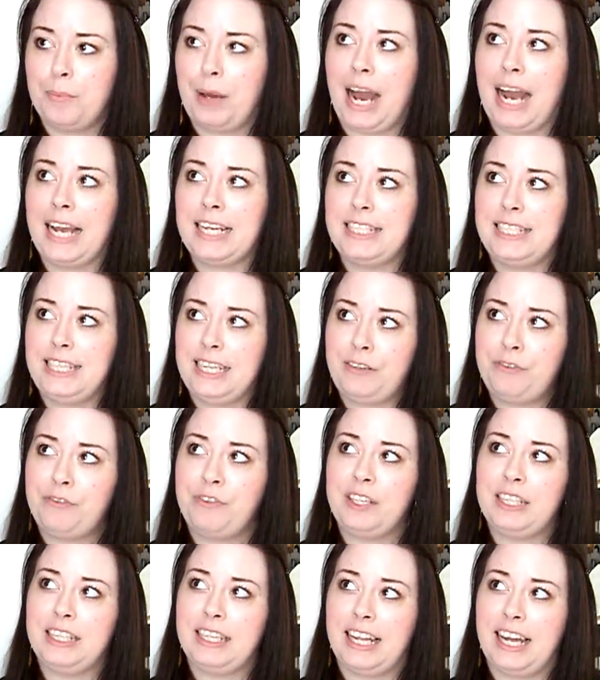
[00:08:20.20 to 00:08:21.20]
I did
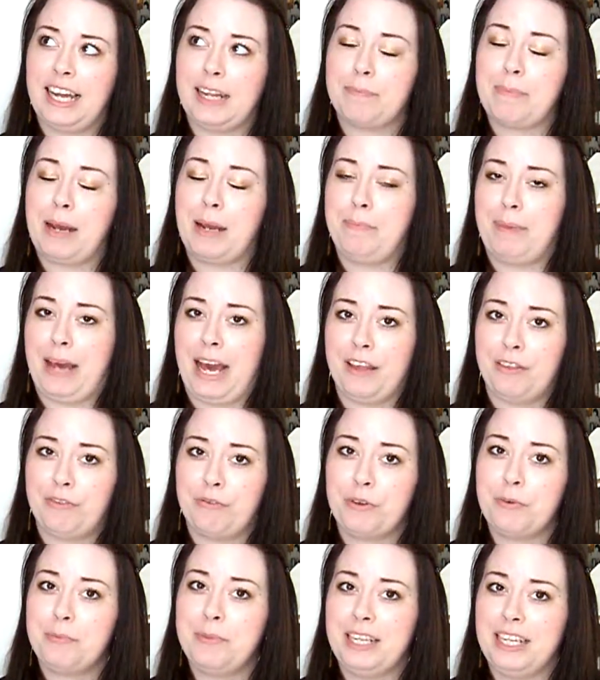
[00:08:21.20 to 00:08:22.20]
feel like my
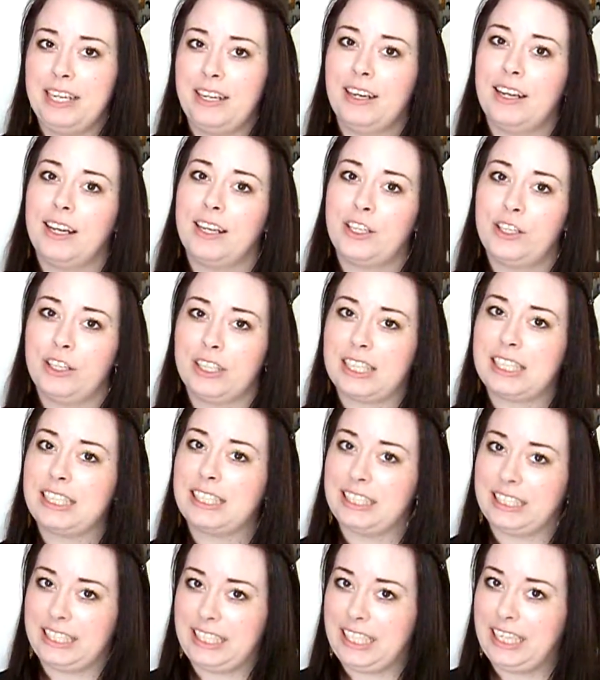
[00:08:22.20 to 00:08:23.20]
bathroom needed a good
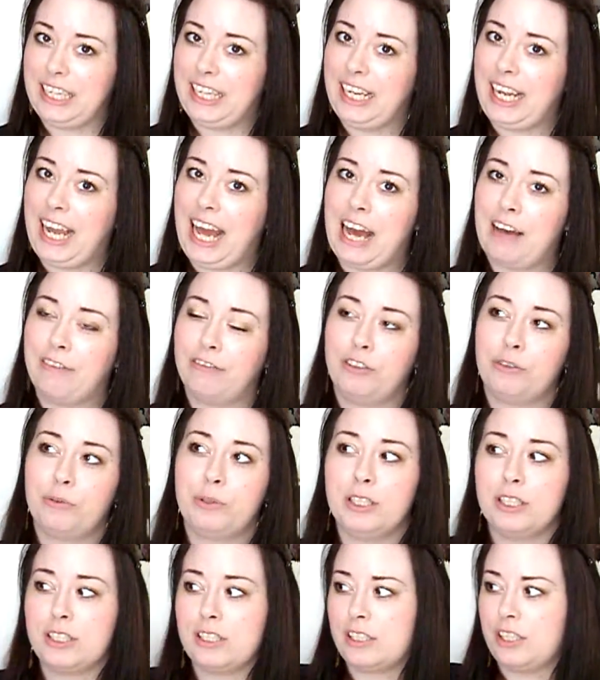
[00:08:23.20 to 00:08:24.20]
cleaning
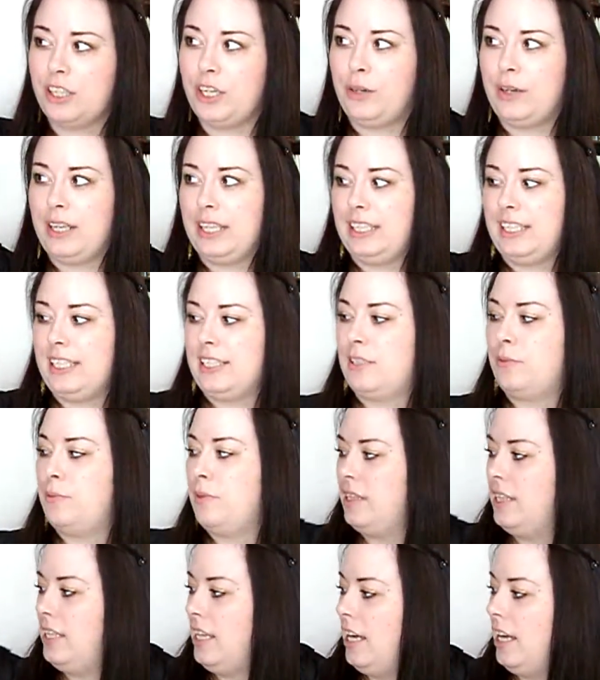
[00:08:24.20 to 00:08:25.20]
afterwards, you know, at least
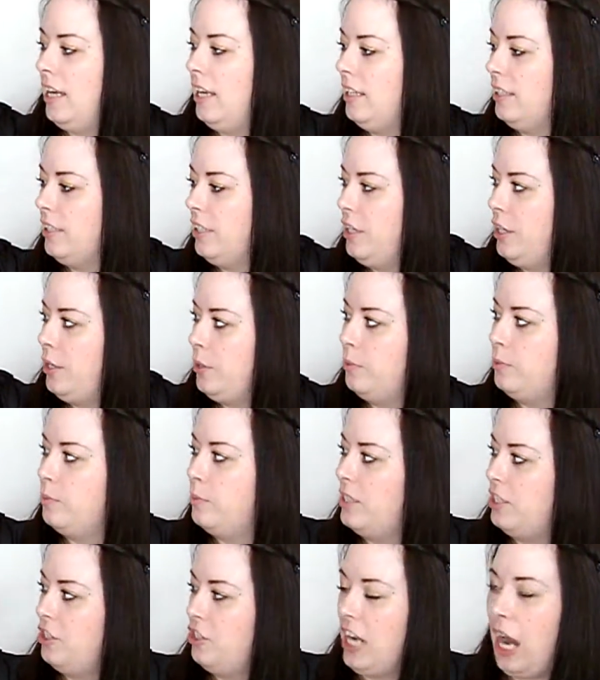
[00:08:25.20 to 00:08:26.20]
with the, you
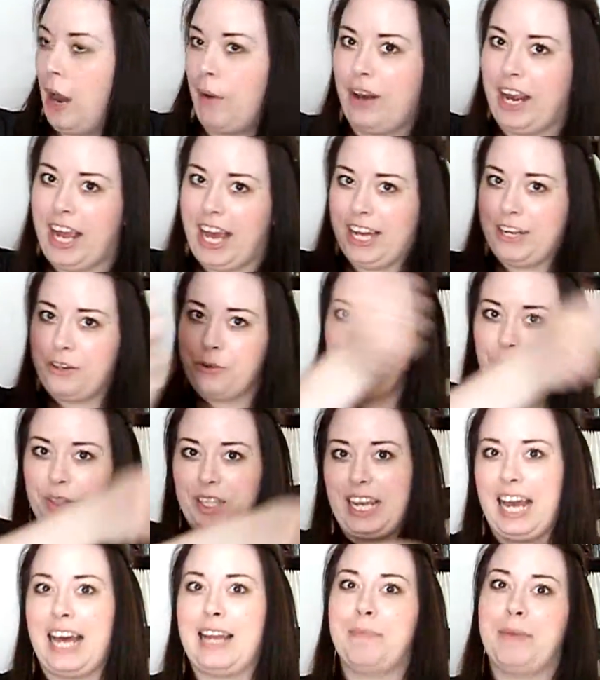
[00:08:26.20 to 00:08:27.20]
know, the shower head. You
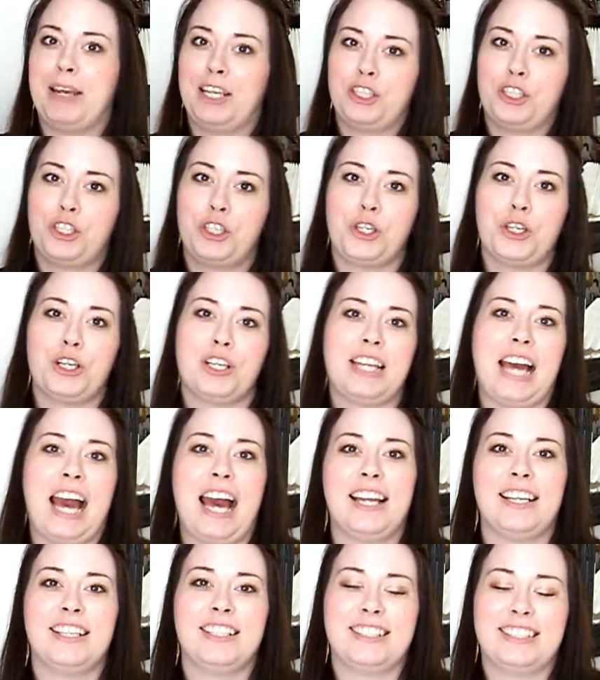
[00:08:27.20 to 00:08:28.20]
really had to make sure
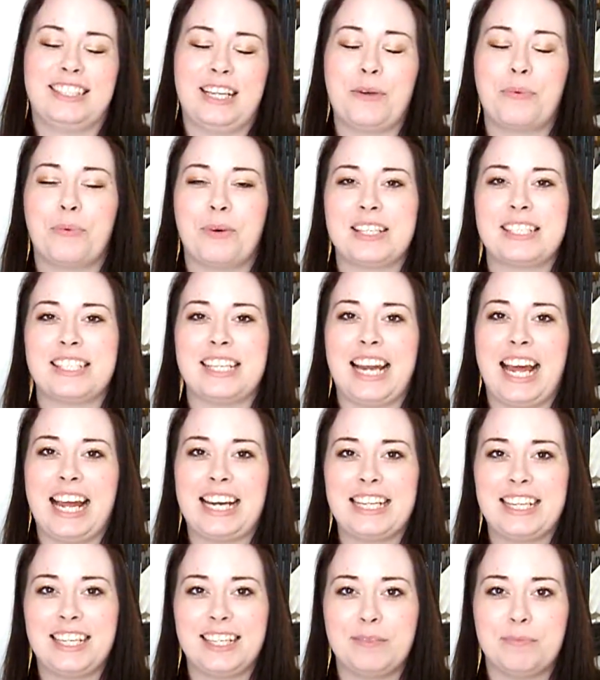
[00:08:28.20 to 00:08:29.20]
that there wasn't
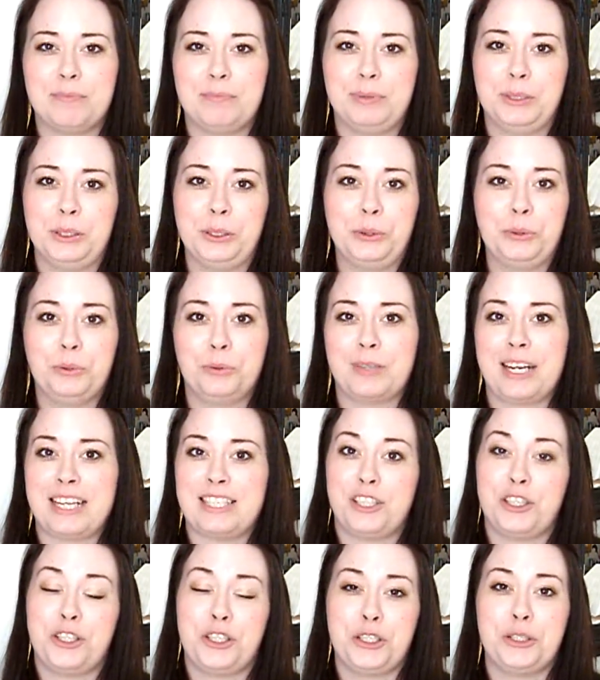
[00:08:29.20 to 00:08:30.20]
any blue
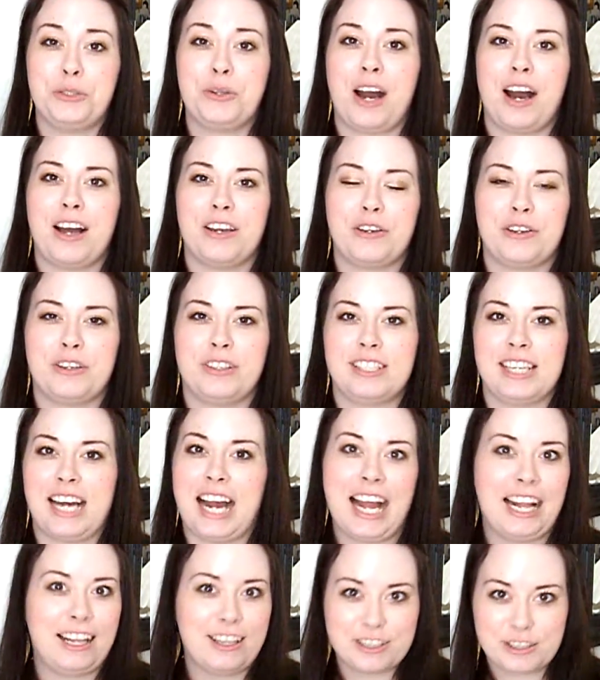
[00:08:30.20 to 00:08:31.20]
residue on your
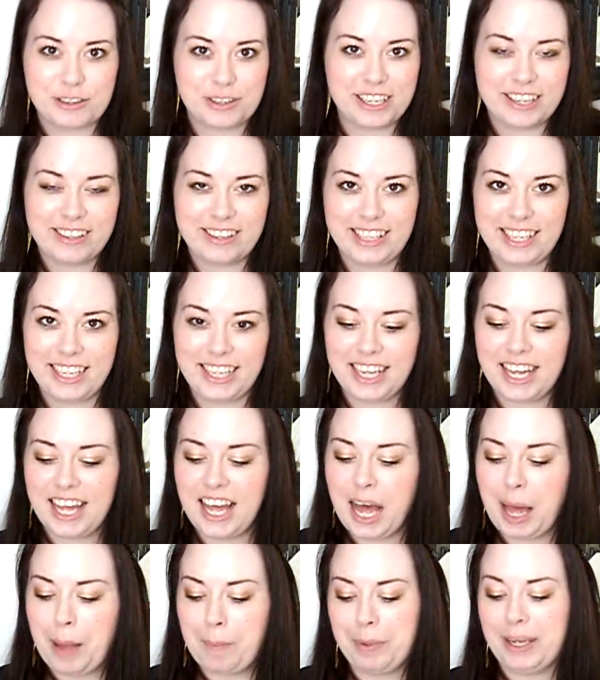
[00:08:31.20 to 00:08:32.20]
tiles or anything,
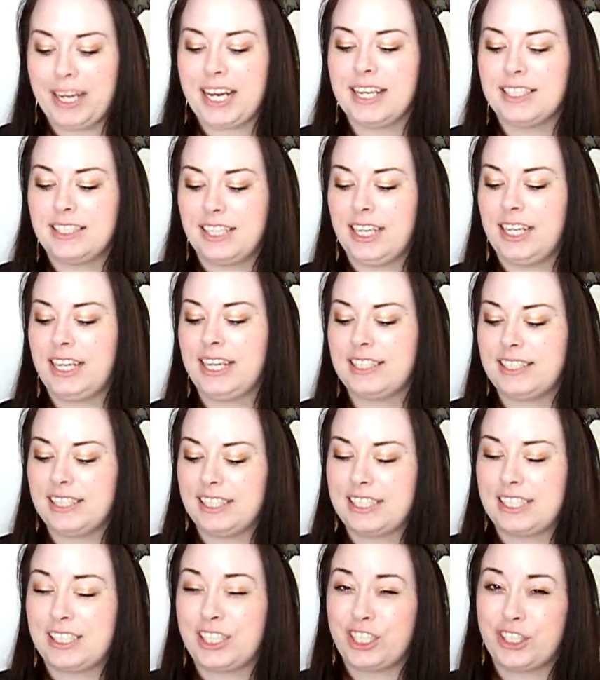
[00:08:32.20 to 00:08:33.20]
because it is
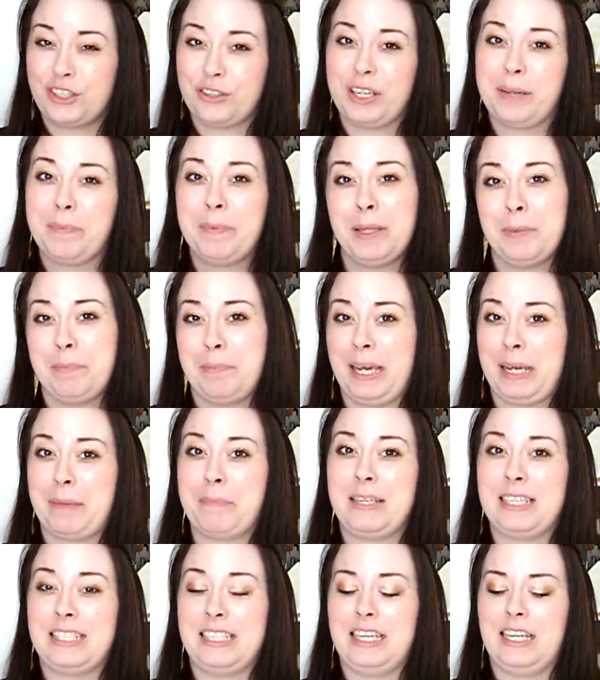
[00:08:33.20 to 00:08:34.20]
extremely
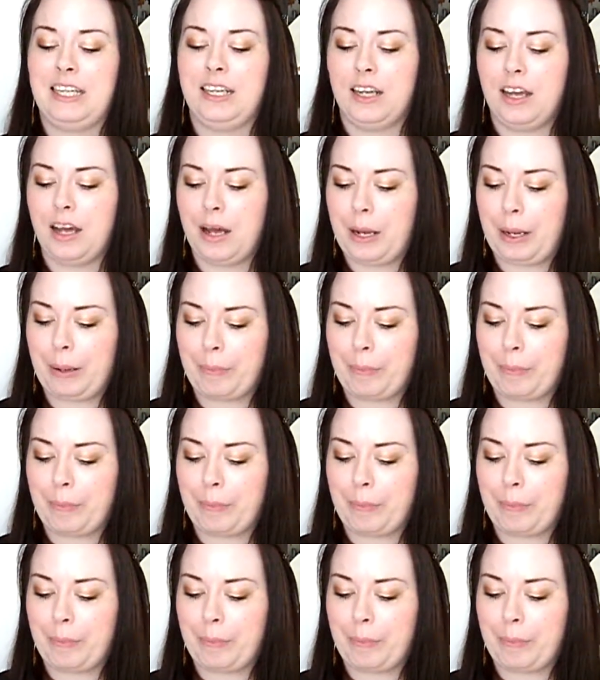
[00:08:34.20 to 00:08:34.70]
pigmented.